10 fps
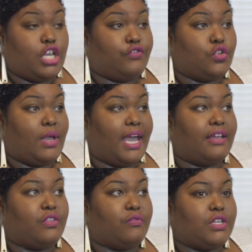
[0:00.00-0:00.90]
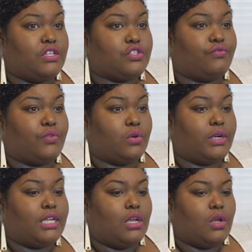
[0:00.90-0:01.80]
If you had the vision
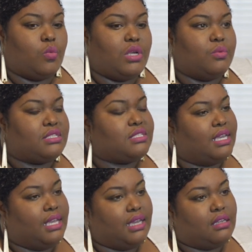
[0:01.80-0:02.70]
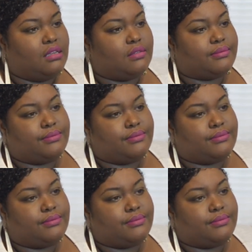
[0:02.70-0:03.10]
for it, we would see it